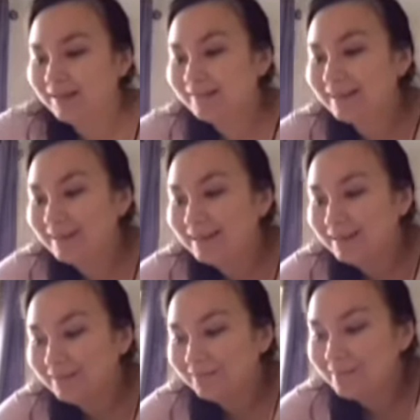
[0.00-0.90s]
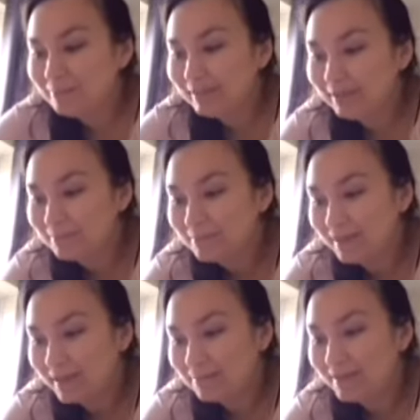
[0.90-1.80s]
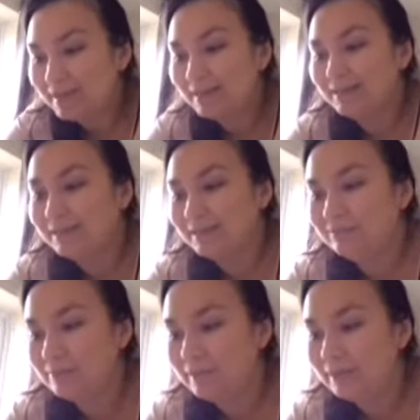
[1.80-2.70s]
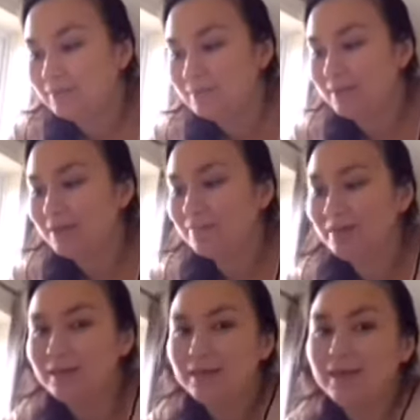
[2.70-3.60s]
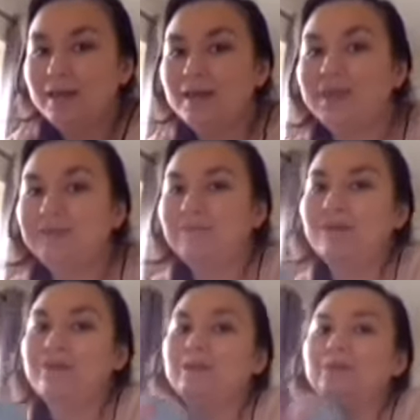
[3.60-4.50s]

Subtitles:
And then we pick up the baby. We pick up the baby. And I very